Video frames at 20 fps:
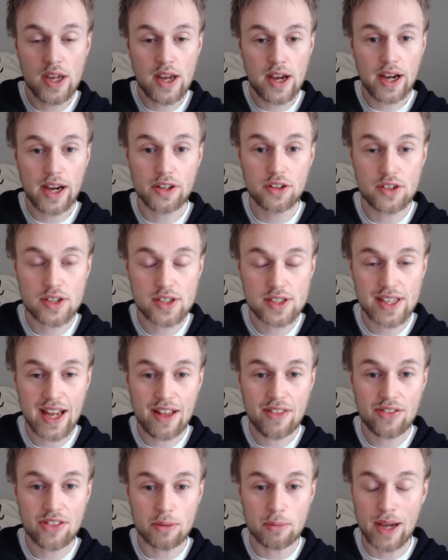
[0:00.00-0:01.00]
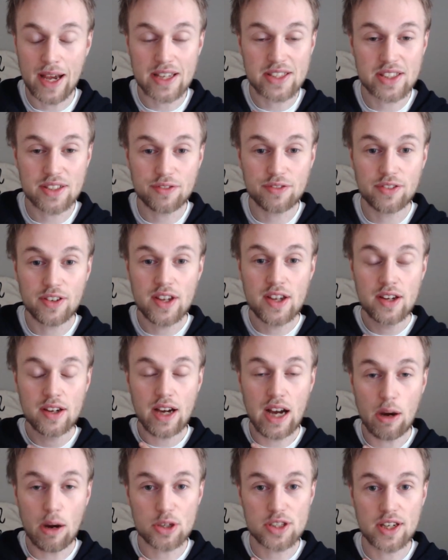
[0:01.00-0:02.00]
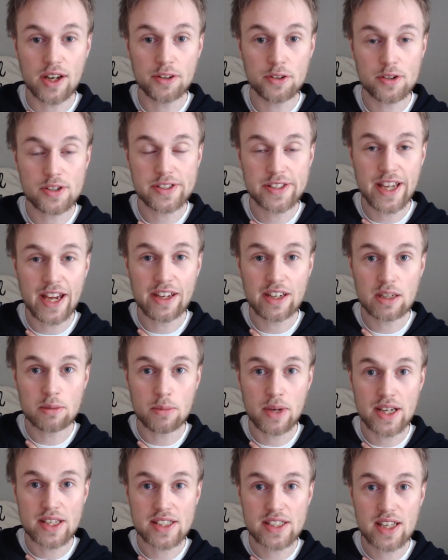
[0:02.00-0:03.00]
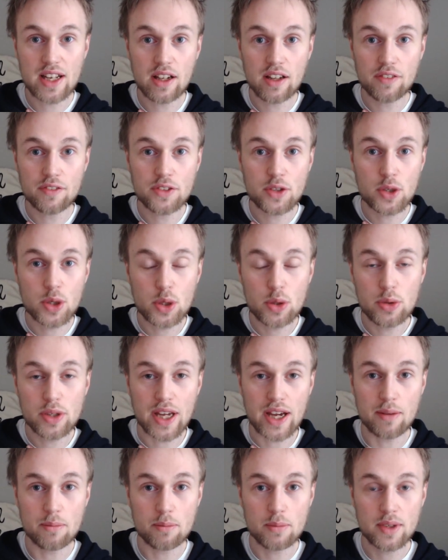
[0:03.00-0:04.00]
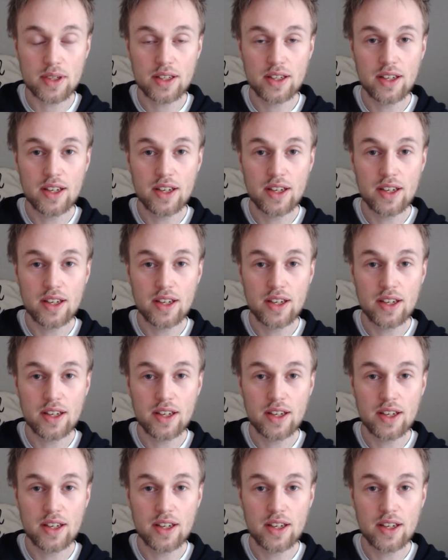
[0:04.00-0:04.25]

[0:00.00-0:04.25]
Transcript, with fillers: I understand them as if I was understanding myself through them